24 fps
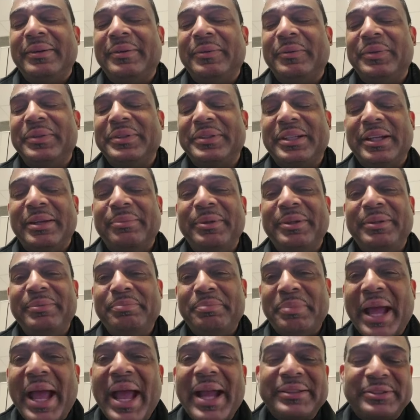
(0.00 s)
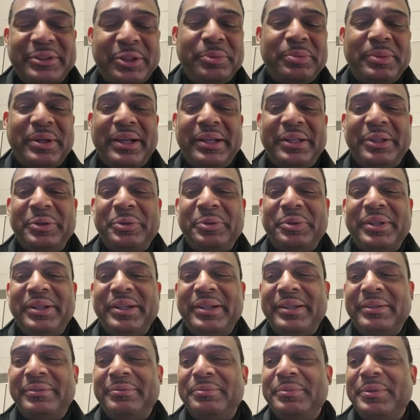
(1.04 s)
was coming back to my unit,
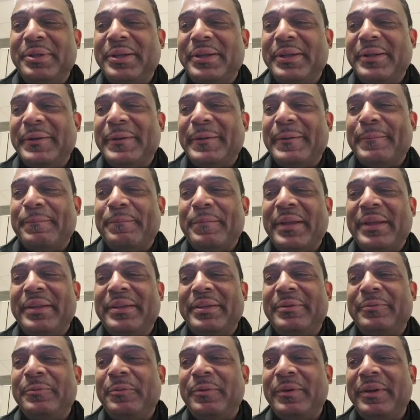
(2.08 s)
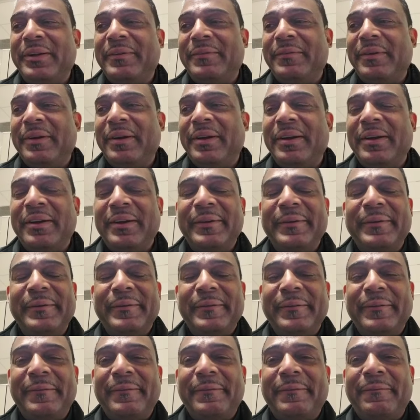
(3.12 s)
and and then one of our
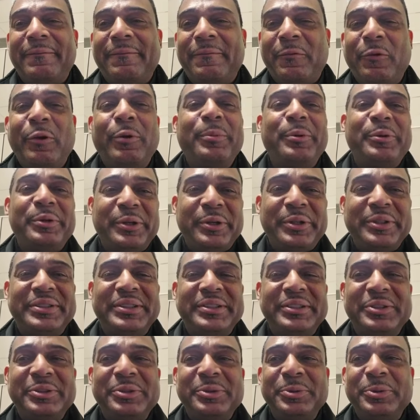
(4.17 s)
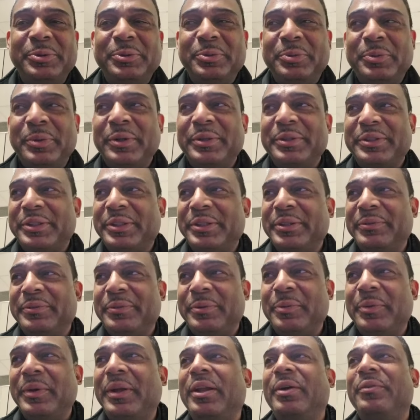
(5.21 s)
former nurses who worked here for
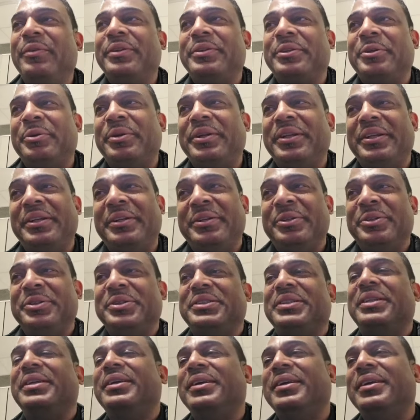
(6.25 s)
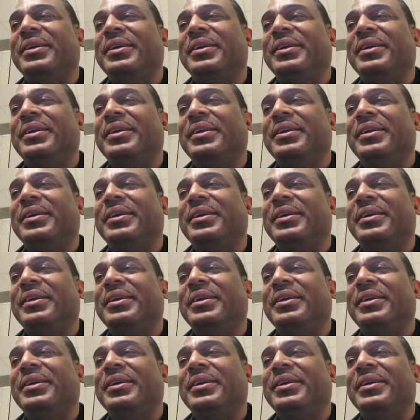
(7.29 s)
well over 30 years,